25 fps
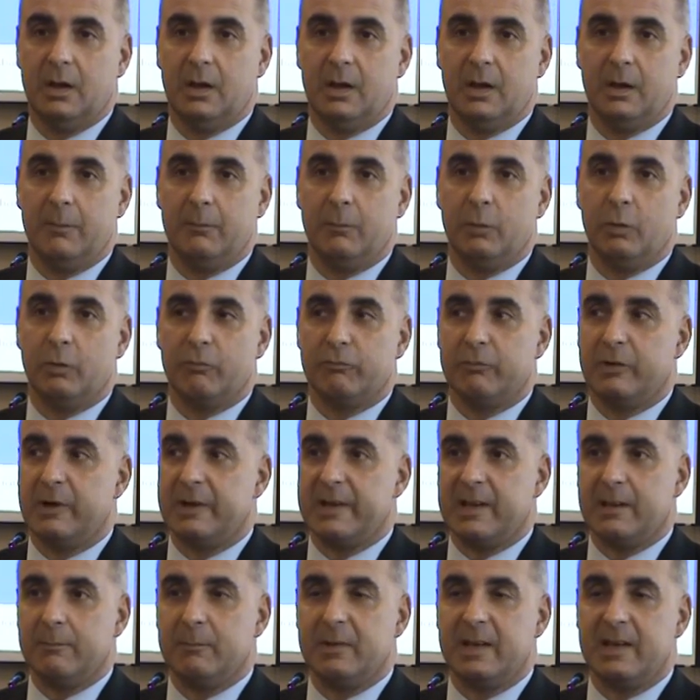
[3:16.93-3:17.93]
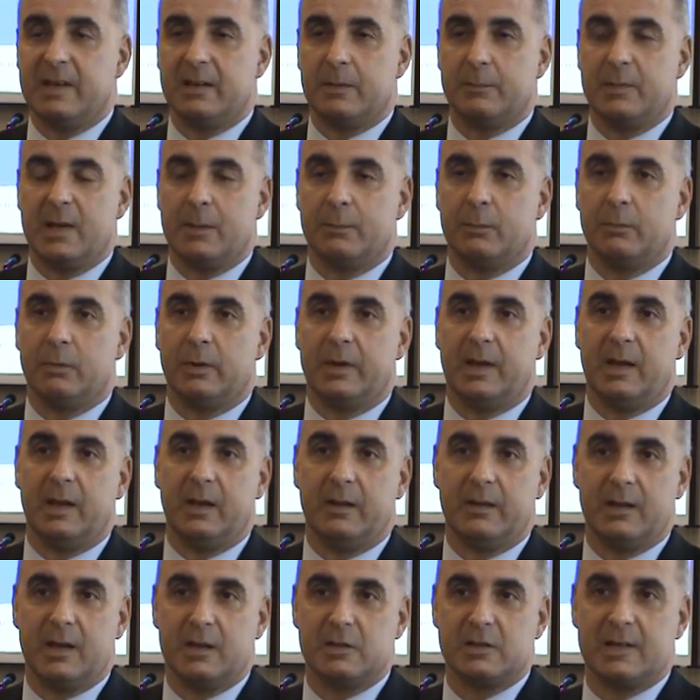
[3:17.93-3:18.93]
Already, many of the people
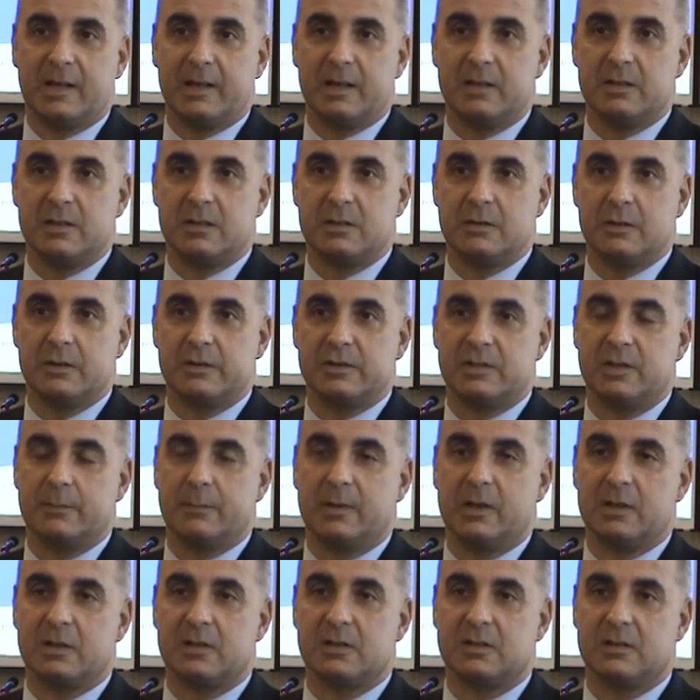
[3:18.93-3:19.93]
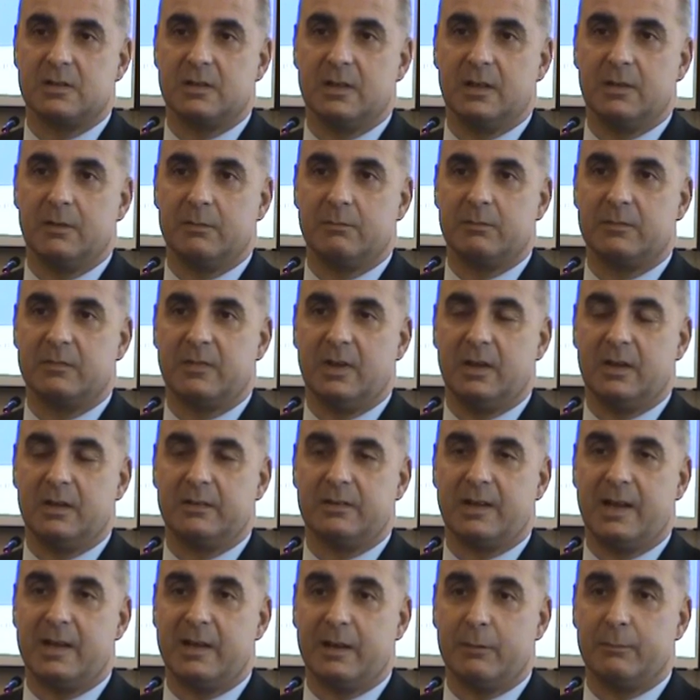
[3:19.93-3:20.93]
here, their challenge is not so much that
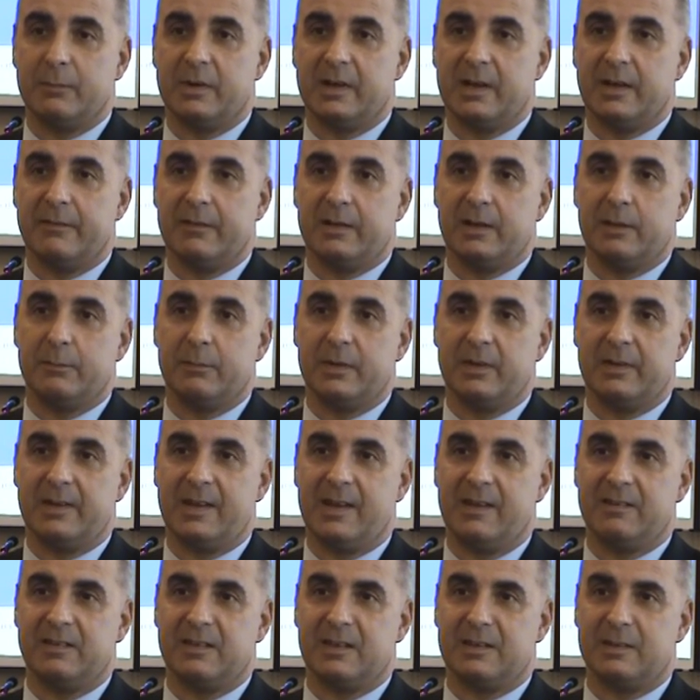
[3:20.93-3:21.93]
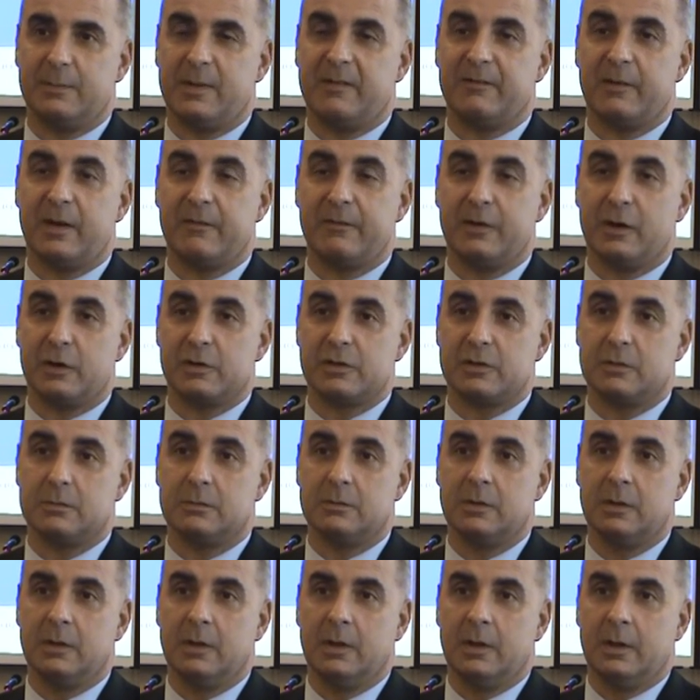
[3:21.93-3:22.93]
they don't believe in it, but they tend to be very functional.